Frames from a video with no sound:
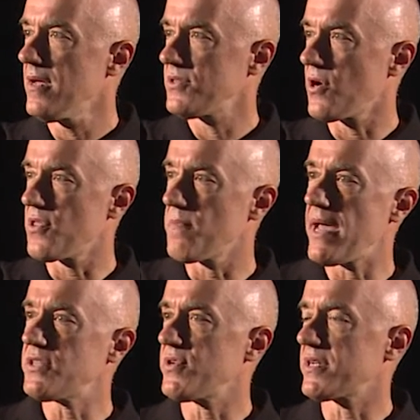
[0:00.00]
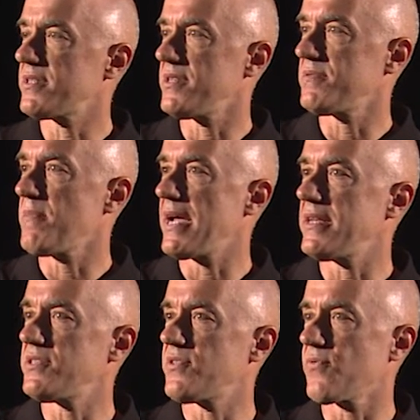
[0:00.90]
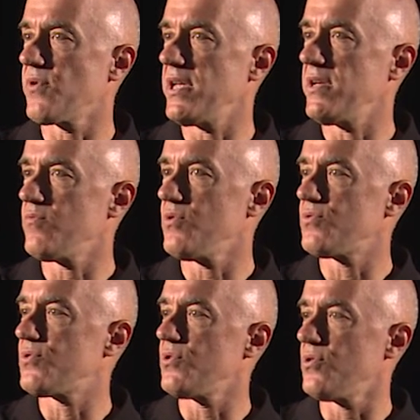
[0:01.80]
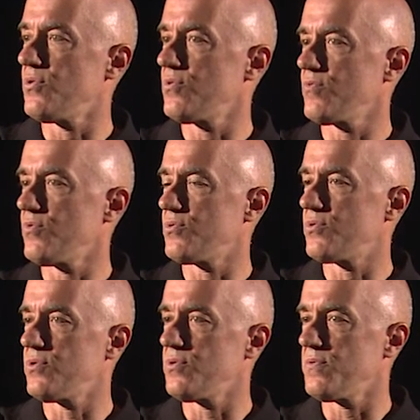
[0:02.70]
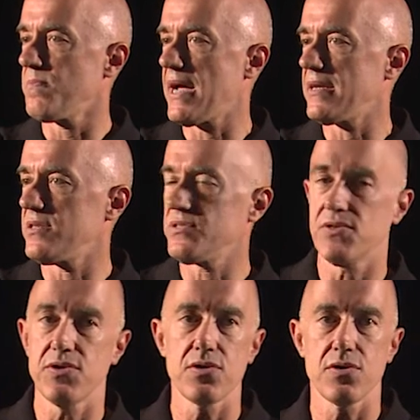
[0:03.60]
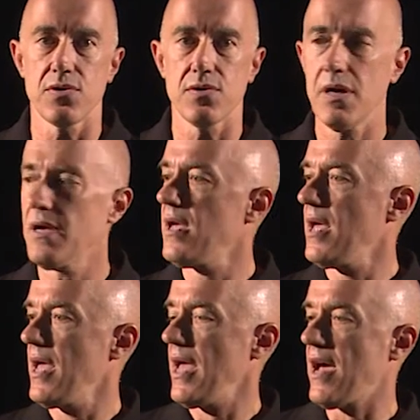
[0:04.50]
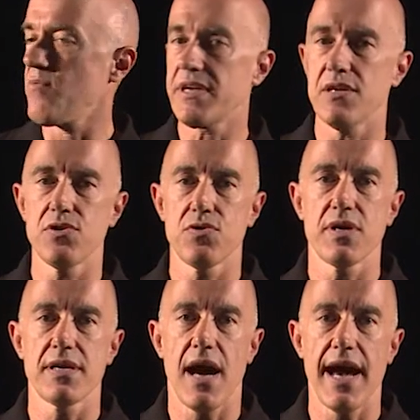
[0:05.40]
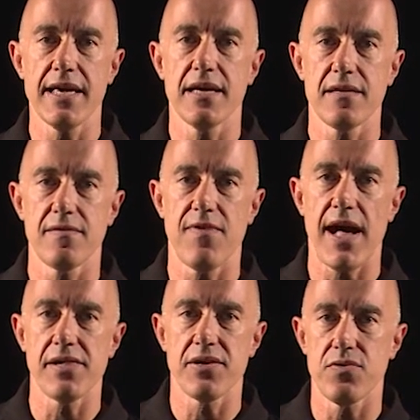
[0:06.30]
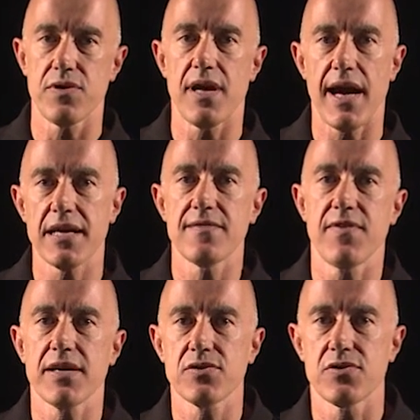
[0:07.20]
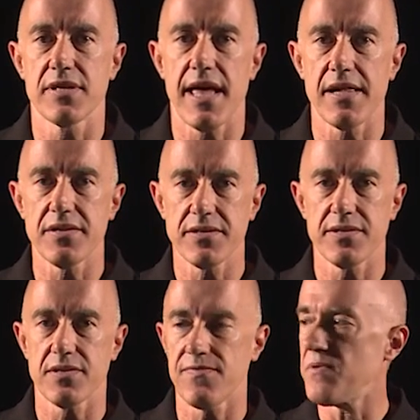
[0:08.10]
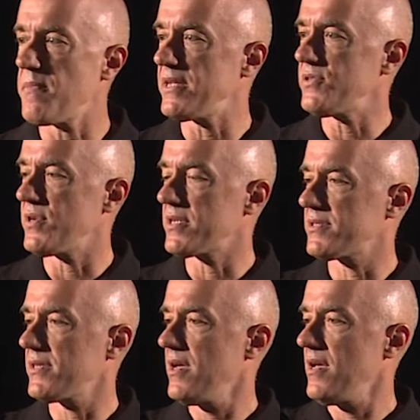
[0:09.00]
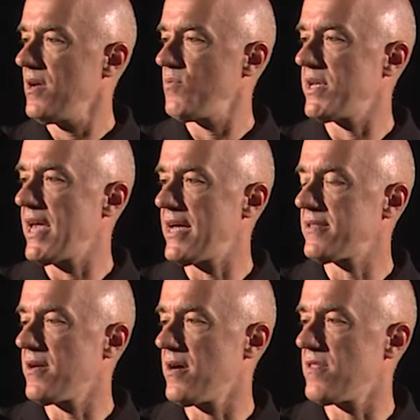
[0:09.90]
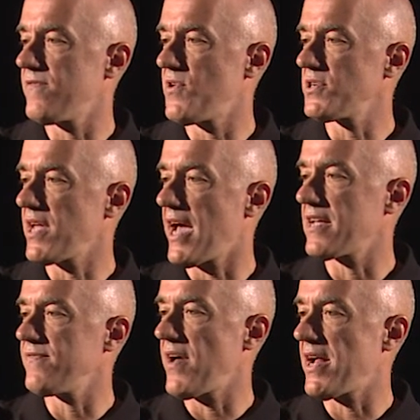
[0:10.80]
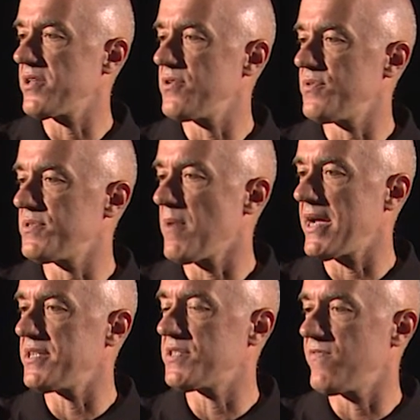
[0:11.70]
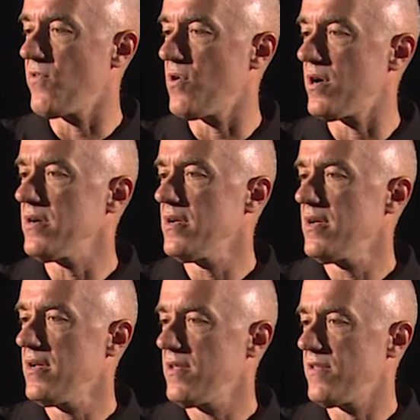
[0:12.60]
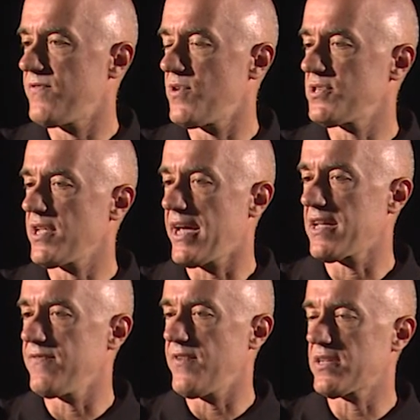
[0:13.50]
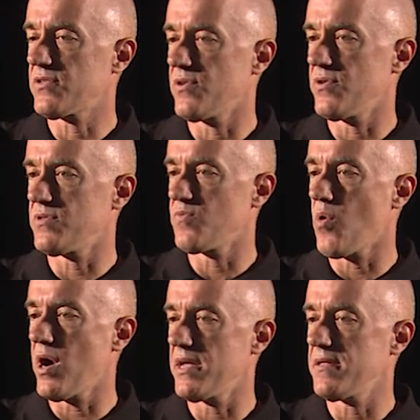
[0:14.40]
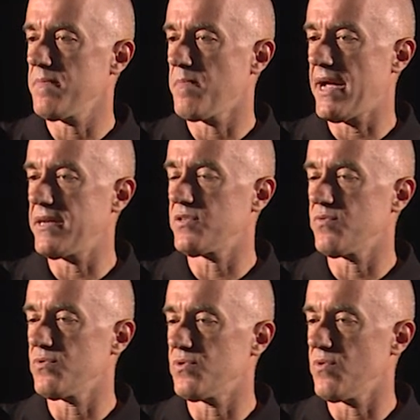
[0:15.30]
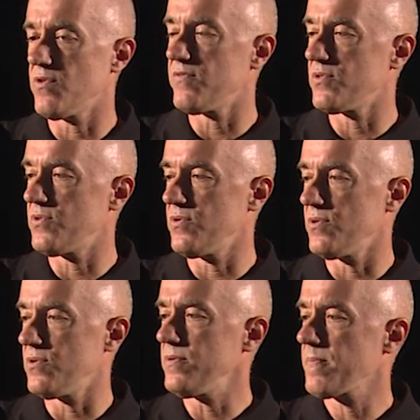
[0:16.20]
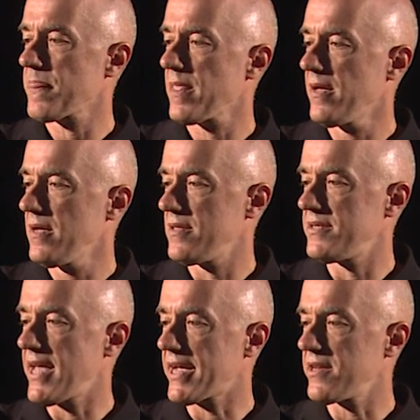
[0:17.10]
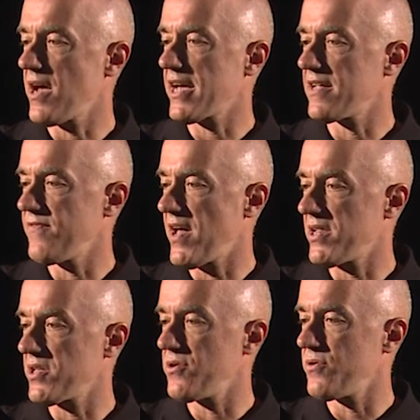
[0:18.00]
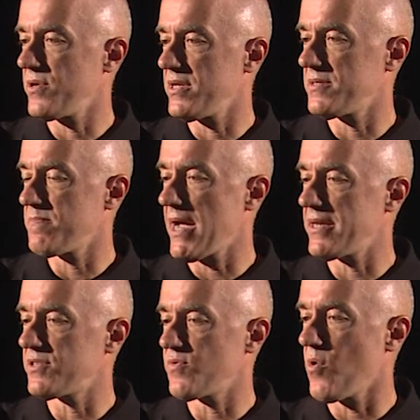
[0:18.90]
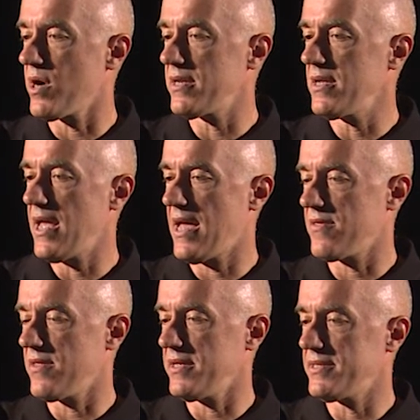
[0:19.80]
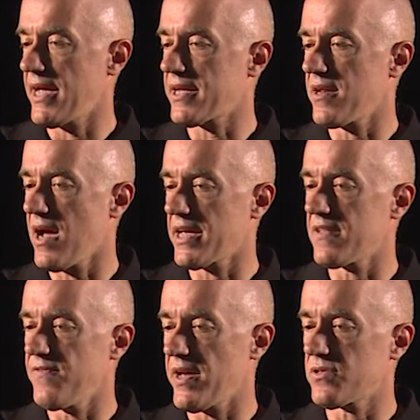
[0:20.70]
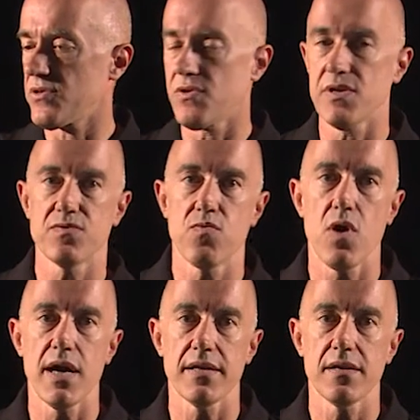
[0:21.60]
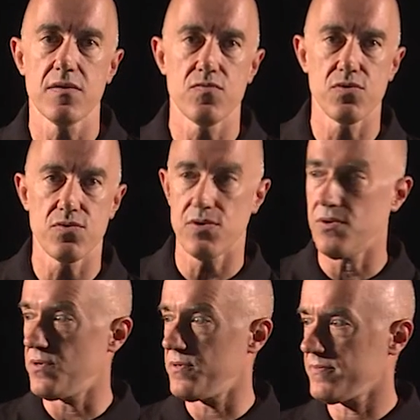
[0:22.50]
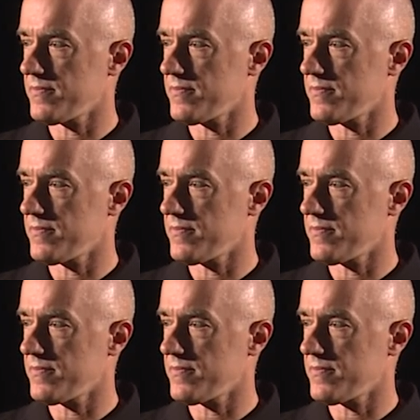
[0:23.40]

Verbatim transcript: So the matrix is minus 3, root 2, root 2, minus 2. And we can do an eigenvalue and eigenvector analysis of the matrix. We get uh, the first eigenvalue is minus 4. The first eigenvector is 1 minus root 2 over 2. The second eigenvalue is minus 1, and the second eigenvector is 1 root 2.